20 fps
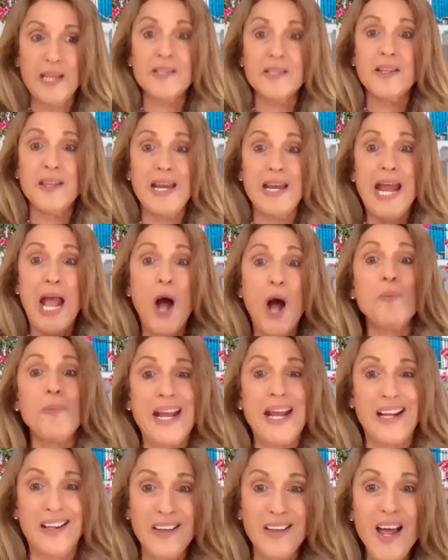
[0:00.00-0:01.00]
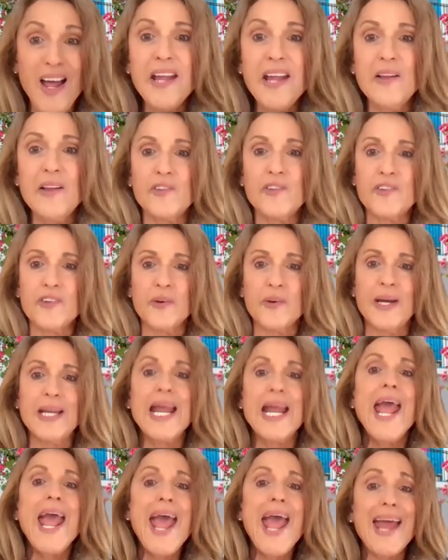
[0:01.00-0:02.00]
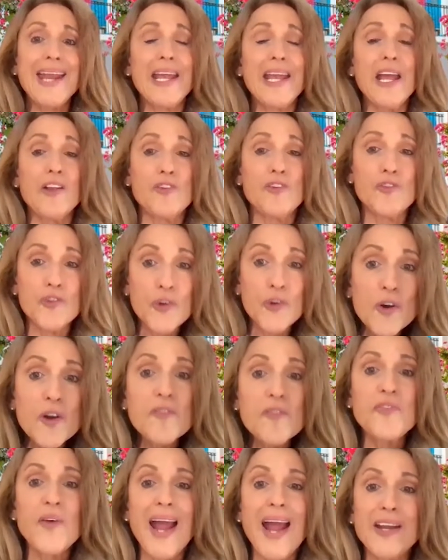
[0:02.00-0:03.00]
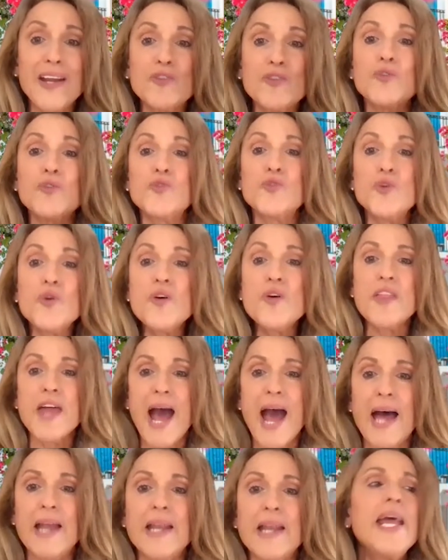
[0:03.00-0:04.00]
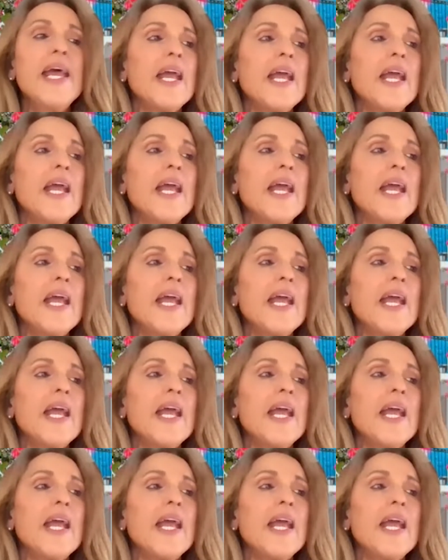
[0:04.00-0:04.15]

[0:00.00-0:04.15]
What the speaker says: to then help my clients do it and get certified to do that,